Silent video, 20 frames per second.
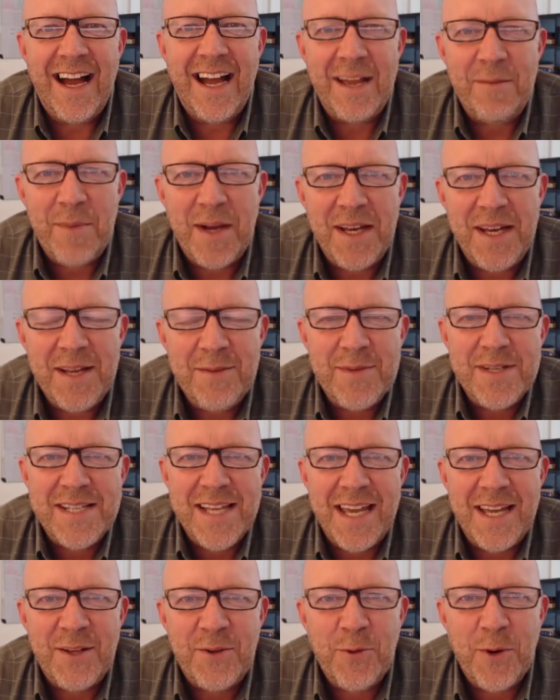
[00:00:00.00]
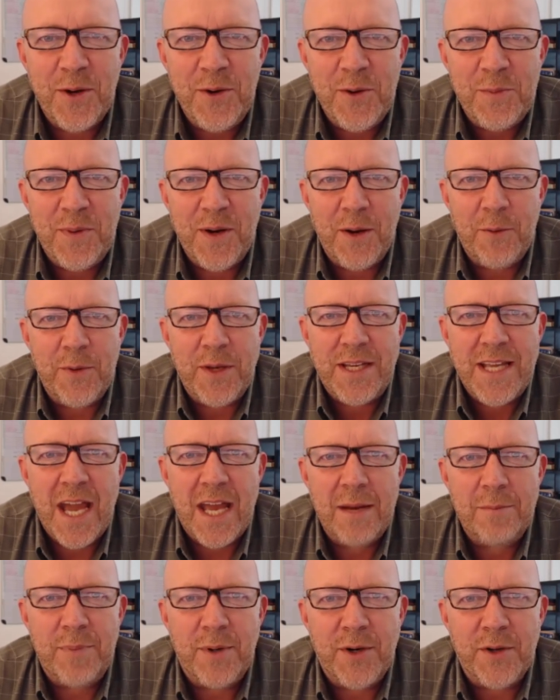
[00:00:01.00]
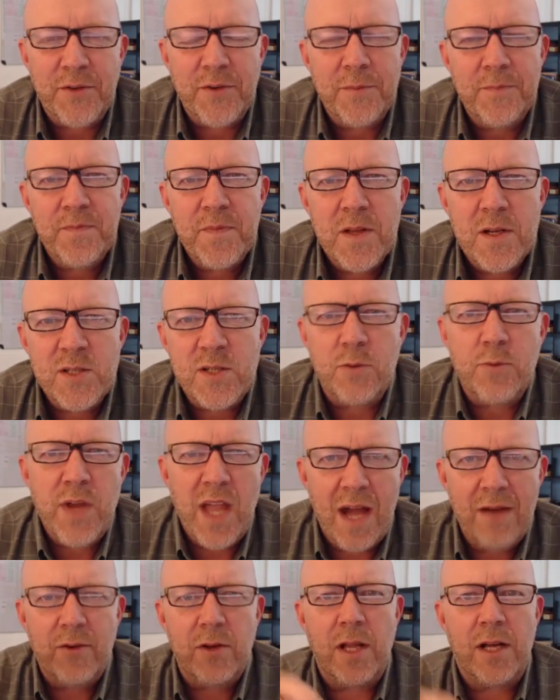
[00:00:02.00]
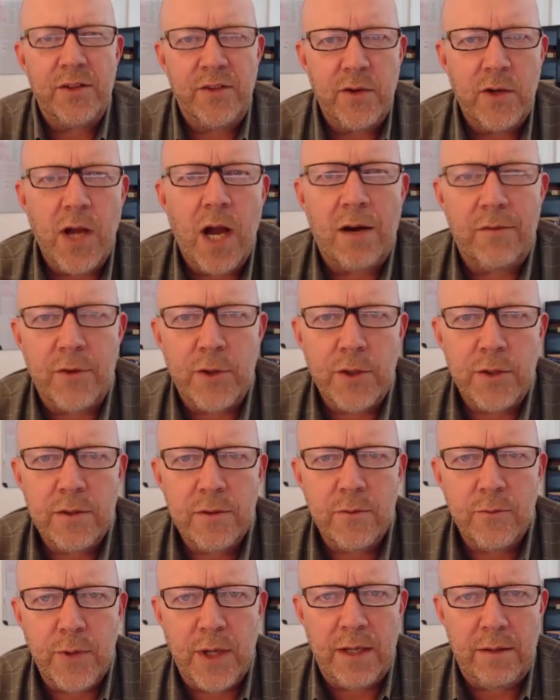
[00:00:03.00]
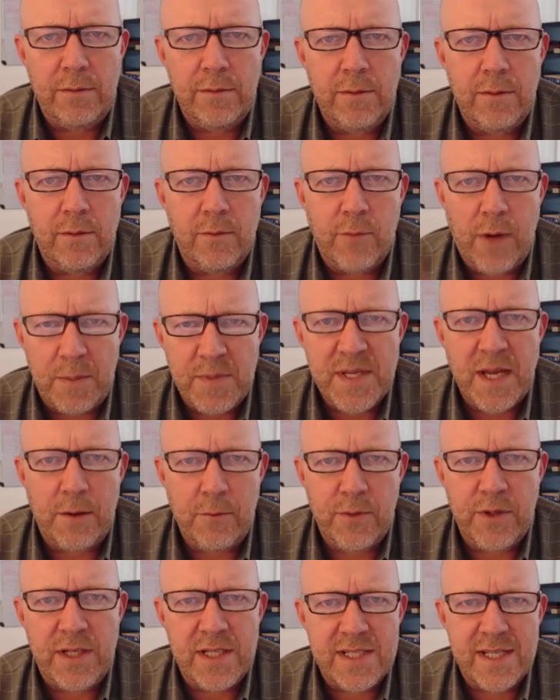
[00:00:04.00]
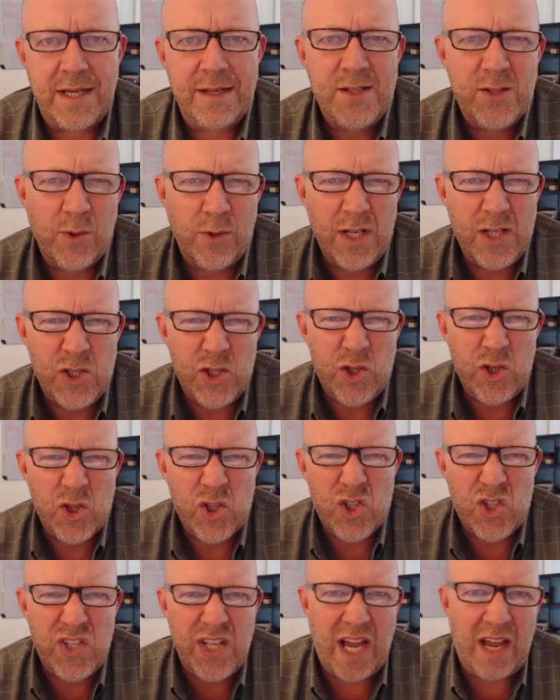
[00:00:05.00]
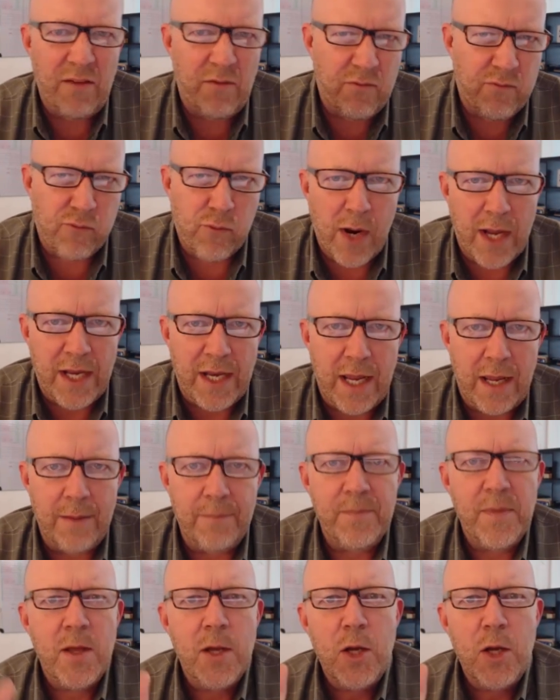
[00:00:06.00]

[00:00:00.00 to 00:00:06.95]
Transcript: Hi, my name is Antoine Dupont with Catapult. So we have a lot to cover with website redesign, so let's just dive right in.